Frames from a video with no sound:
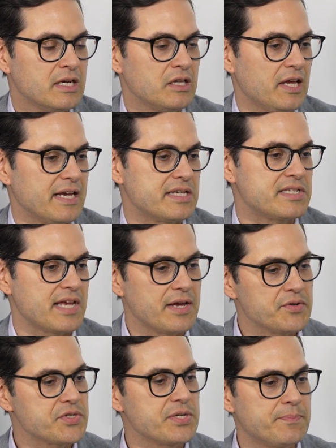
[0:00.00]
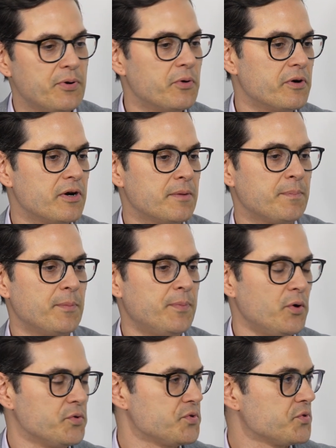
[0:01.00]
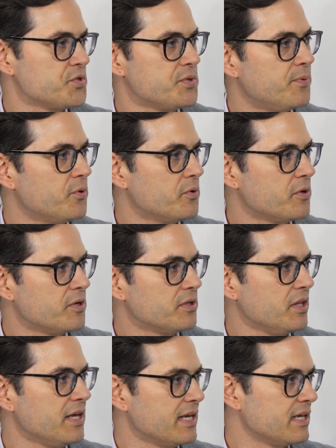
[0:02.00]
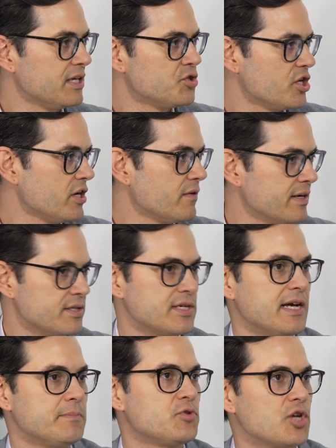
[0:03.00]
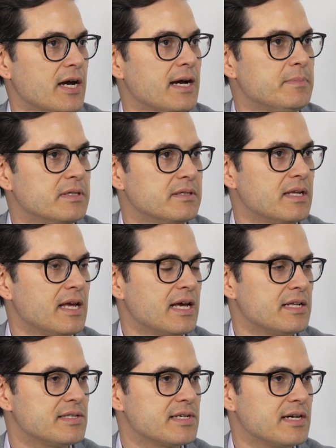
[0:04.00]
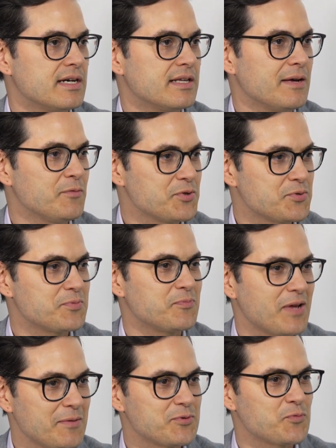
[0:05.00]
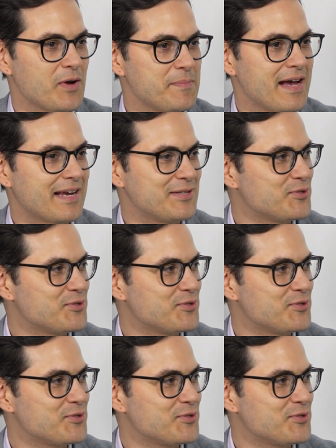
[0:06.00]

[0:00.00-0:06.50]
like sales support, proposal support, like engineering type job. And that was way back